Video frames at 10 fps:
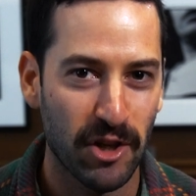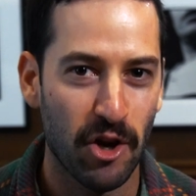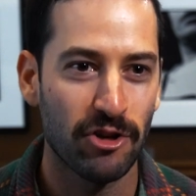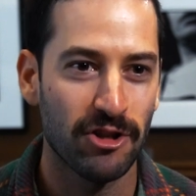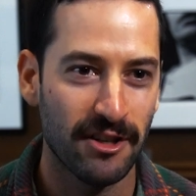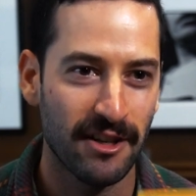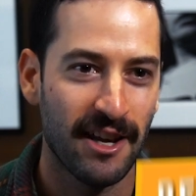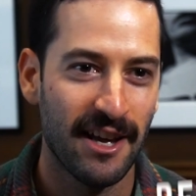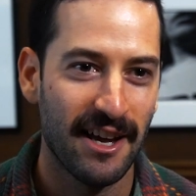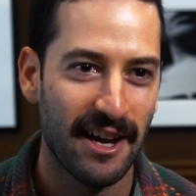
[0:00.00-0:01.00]
Kochan
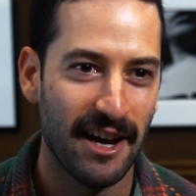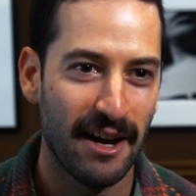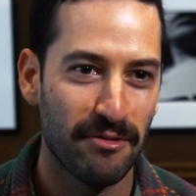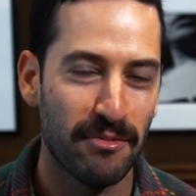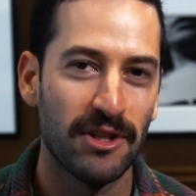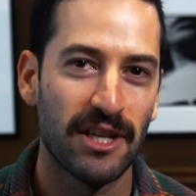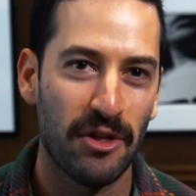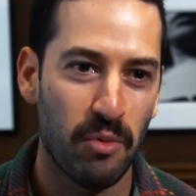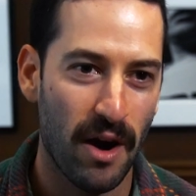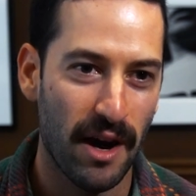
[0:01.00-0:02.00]
from New
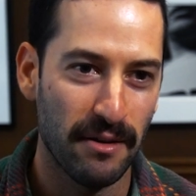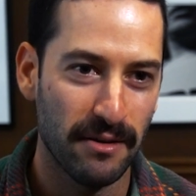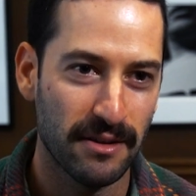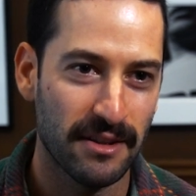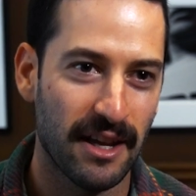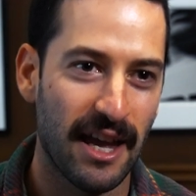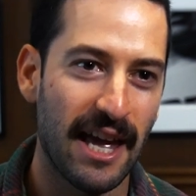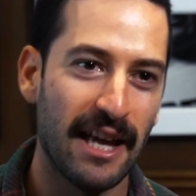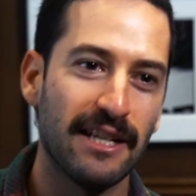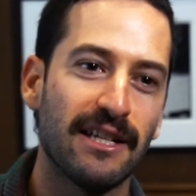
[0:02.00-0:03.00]
South Wales,
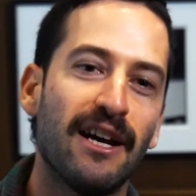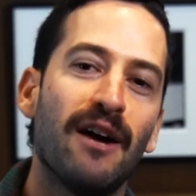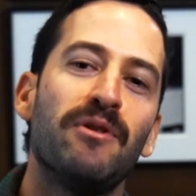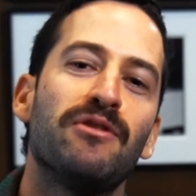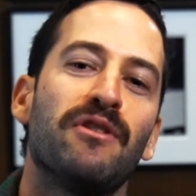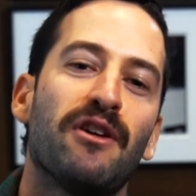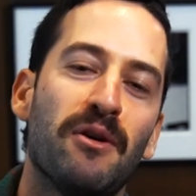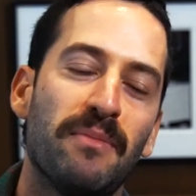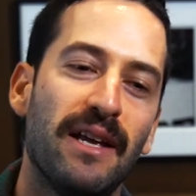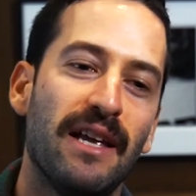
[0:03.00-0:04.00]
and I've been doing
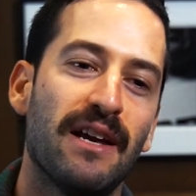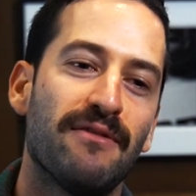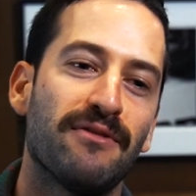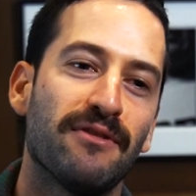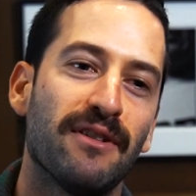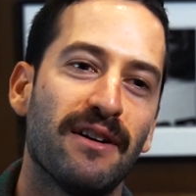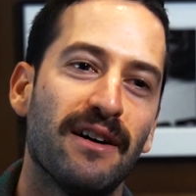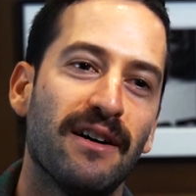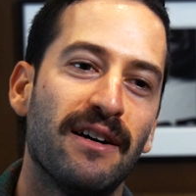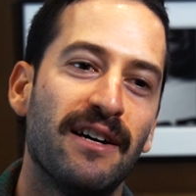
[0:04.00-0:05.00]
comedy
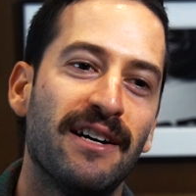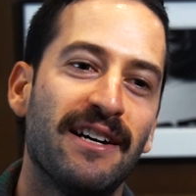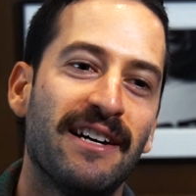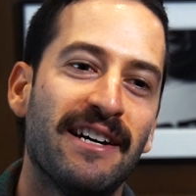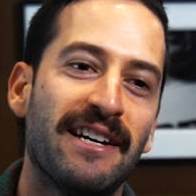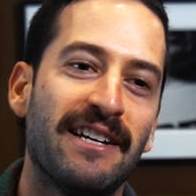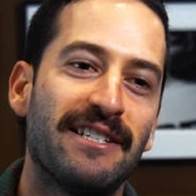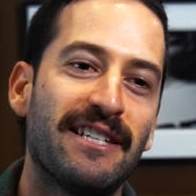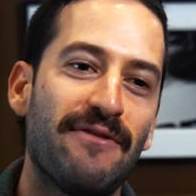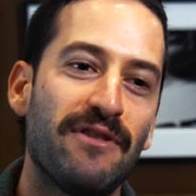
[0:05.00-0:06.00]
for
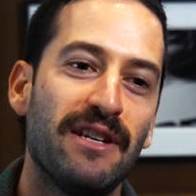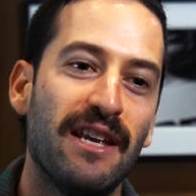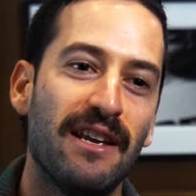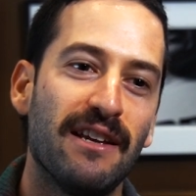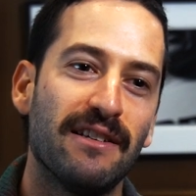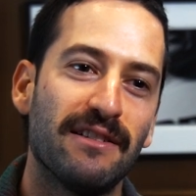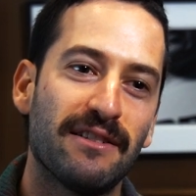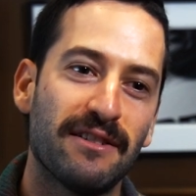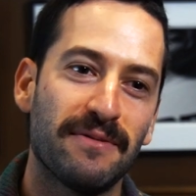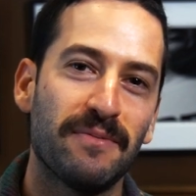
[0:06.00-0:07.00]
7
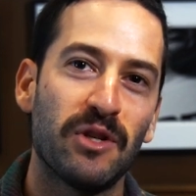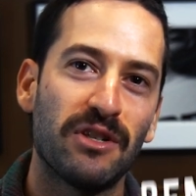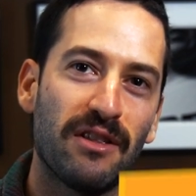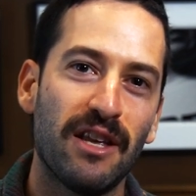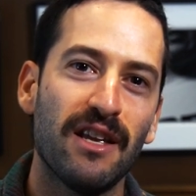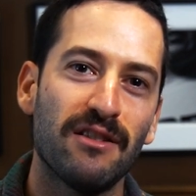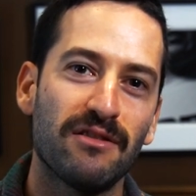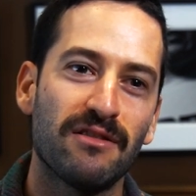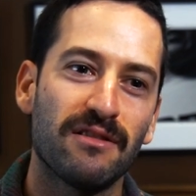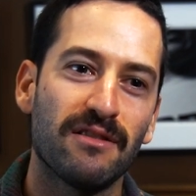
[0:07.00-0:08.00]
years, which I think
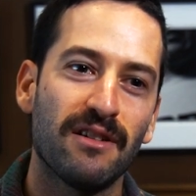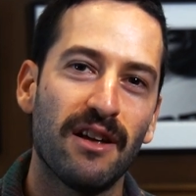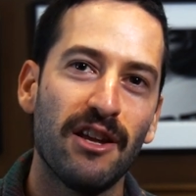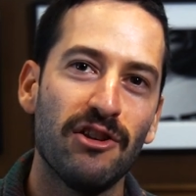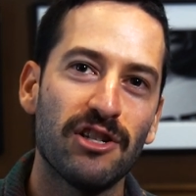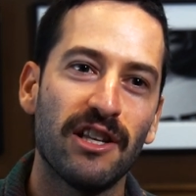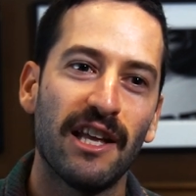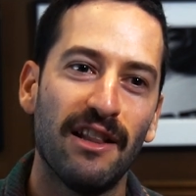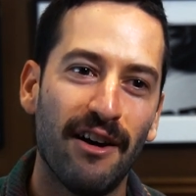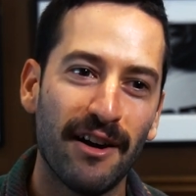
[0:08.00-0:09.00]
is, I think usually
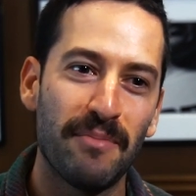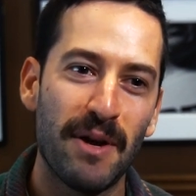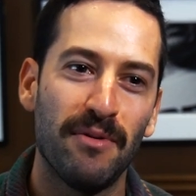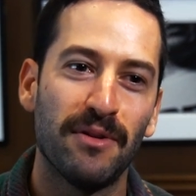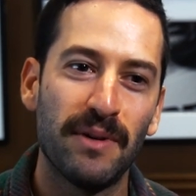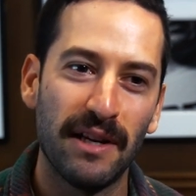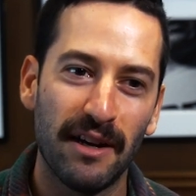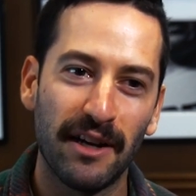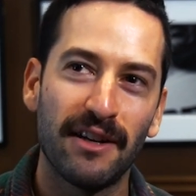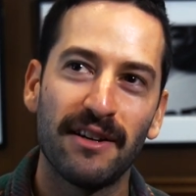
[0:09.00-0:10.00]
they like people to be
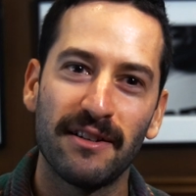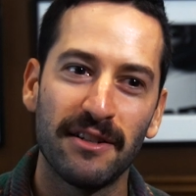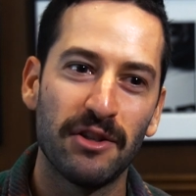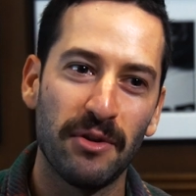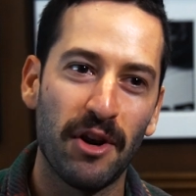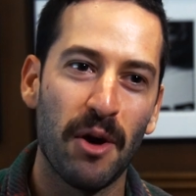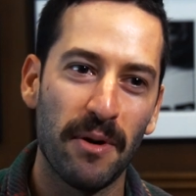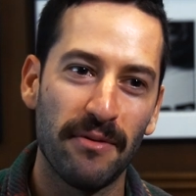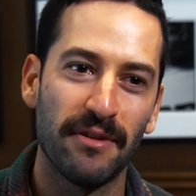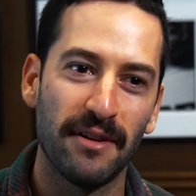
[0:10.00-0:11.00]
like doing
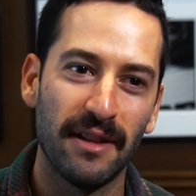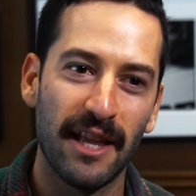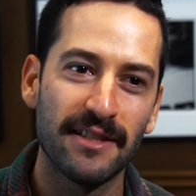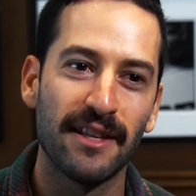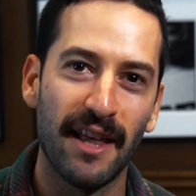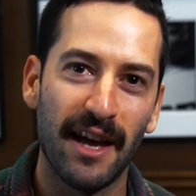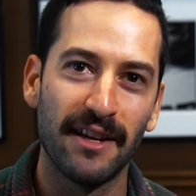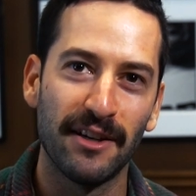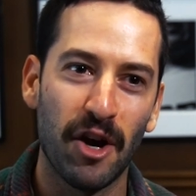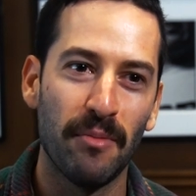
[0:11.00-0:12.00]
comedy for less than that
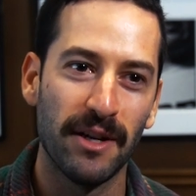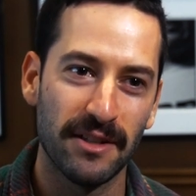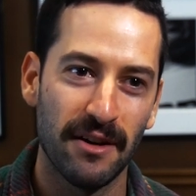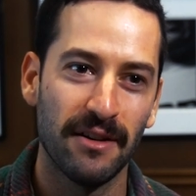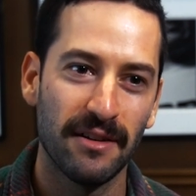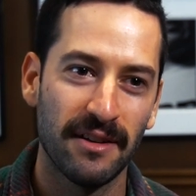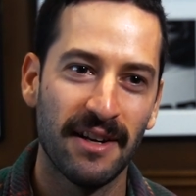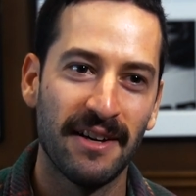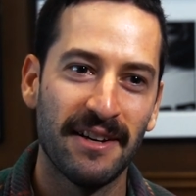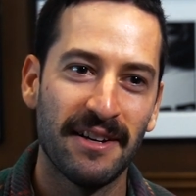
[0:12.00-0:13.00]
in Comedy Zone.
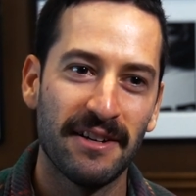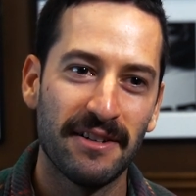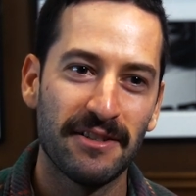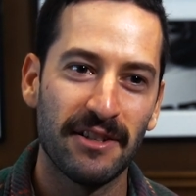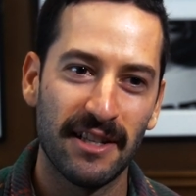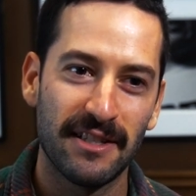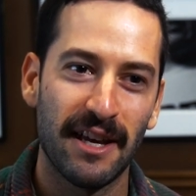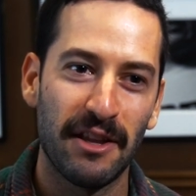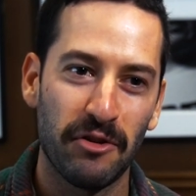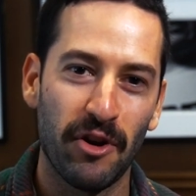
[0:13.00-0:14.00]
So let's
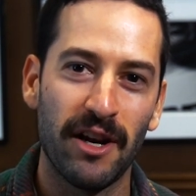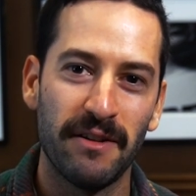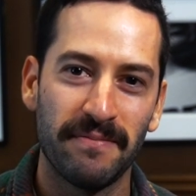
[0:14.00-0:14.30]
say 3.